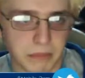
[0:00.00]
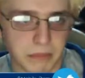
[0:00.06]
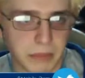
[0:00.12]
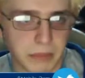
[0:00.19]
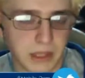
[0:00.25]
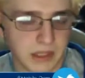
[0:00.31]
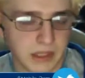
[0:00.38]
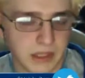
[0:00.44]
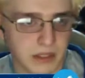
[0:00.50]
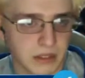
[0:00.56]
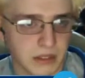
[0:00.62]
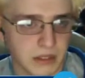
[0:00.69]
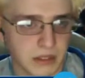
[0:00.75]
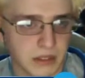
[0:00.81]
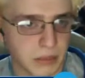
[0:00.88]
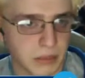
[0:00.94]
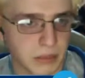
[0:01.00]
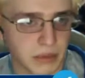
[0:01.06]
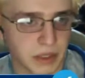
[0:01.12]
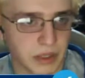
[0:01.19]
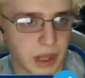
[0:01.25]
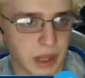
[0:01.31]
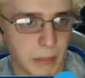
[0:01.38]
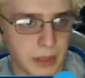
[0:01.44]
being from
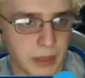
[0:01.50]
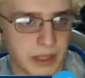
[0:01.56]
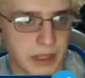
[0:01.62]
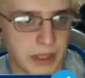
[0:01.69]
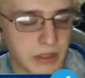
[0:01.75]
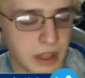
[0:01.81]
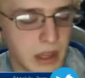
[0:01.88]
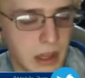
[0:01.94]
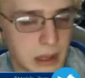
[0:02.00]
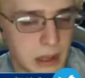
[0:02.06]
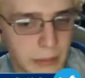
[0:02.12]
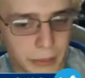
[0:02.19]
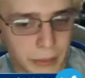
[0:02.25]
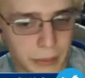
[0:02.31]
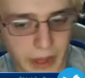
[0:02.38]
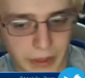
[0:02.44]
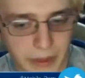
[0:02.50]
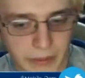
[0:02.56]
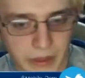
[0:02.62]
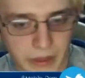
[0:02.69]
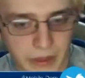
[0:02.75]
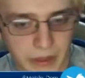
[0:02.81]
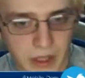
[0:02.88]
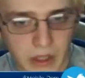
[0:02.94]
different companies, but
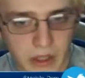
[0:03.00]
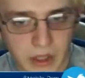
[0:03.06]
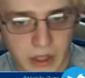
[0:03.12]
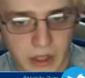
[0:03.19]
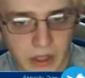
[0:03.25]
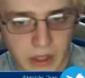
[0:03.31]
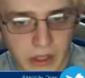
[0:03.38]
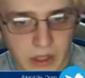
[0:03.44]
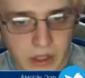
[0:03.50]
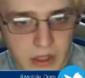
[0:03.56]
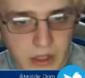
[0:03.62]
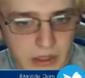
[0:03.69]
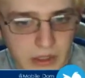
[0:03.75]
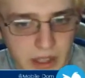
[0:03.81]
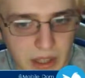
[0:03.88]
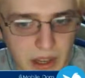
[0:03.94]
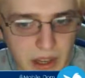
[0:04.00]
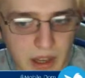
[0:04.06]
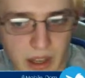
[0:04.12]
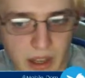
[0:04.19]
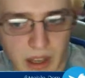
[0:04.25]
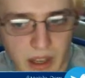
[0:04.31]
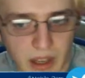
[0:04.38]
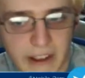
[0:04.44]
they
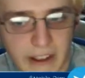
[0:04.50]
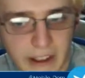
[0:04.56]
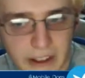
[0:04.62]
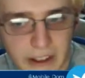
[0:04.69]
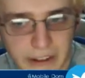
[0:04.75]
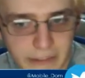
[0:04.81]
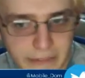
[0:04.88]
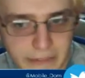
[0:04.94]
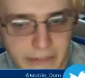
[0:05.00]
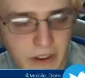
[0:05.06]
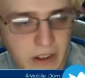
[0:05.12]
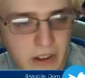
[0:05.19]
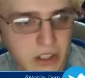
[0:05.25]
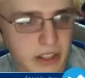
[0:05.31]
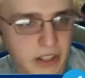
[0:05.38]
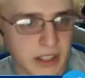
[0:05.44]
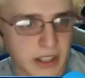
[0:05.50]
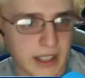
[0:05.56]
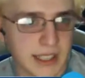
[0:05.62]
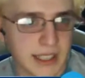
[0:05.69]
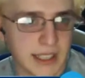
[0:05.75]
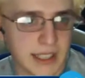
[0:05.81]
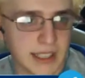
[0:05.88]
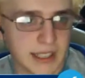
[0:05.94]
are
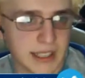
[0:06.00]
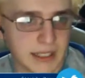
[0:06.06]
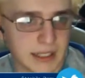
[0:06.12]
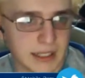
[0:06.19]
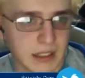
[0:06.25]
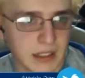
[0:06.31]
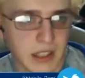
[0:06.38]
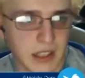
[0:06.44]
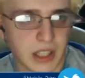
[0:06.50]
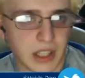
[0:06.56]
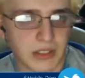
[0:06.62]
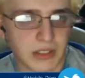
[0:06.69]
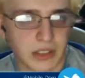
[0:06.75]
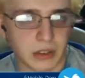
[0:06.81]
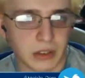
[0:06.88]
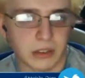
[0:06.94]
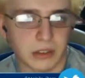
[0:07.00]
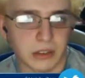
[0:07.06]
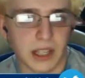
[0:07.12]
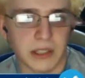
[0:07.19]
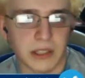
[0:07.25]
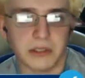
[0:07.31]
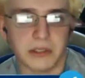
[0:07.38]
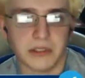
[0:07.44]
functionally identical.
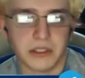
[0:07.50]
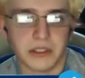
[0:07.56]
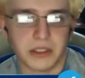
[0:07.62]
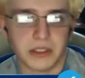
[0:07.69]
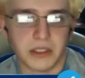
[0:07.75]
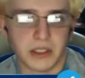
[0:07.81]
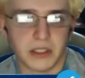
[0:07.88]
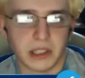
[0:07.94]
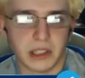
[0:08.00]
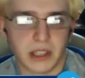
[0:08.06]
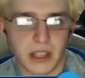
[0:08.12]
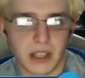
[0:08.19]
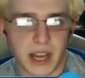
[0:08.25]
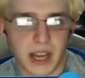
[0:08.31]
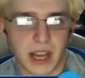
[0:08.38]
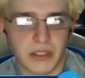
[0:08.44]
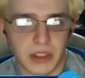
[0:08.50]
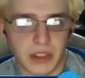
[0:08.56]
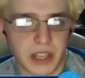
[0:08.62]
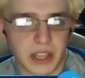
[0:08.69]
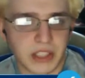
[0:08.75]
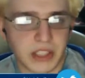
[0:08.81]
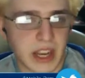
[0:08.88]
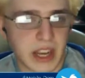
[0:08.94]
And like
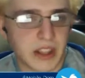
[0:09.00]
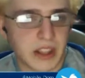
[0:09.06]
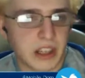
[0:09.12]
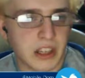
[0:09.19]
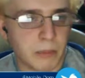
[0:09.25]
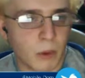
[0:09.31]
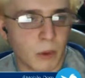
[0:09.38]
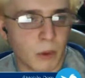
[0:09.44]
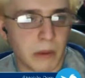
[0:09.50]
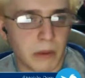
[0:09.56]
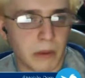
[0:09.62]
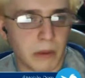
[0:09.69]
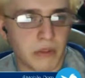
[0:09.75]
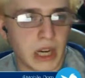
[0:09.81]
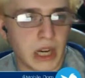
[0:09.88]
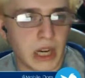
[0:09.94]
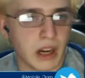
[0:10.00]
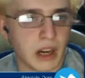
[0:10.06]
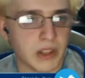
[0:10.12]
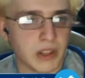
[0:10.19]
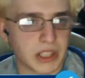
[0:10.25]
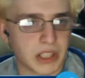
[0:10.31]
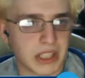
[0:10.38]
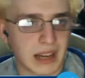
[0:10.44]
I said, at this point, we really are
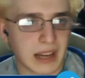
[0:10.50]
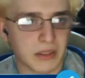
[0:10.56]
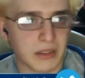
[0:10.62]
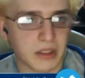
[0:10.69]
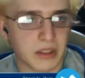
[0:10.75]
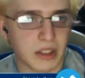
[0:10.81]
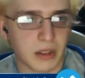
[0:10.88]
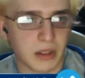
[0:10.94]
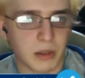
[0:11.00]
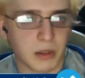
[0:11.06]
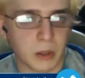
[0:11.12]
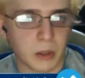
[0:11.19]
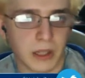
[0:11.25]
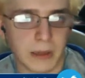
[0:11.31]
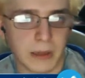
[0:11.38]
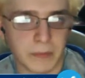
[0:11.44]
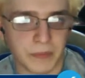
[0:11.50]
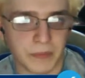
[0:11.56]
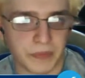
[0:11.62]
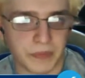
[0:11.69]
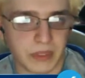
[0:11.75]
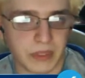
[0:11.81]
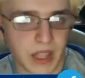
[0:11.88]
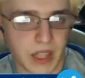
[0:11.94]
just down
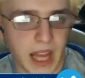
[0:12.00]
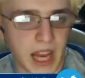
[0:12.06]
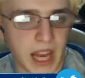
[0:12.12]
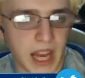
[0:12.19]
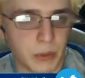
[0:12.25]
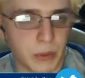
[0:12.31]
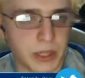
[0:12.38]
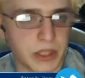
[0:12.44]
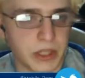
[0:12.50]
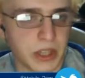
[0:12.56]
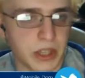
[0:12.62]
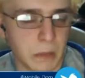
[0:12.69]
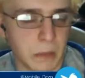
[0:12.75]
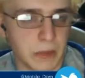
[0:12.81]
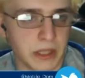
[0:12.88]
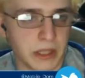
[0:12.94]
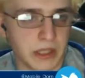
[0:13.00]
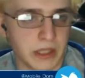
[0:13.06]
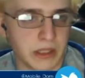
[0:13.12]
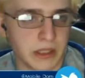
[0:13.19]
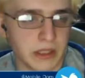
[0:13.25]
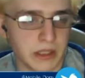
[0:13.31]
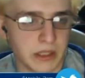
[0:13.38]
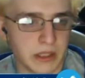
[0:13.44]
to how each
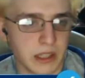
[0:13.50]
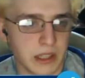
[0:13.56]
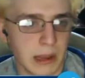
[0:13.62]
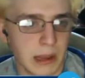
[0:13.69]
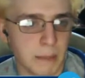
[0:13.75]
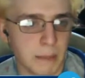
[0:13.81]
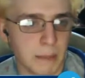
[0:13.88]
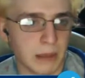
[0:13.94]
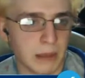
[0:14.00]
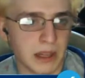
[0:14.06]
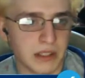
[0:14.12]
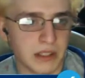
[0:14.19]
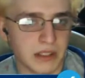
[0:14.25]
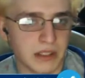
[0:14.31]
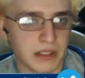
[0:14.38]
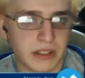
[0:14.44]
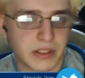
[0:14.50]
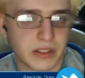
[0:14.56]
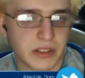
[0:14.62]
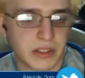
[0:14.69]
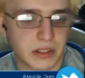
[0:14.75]
company implements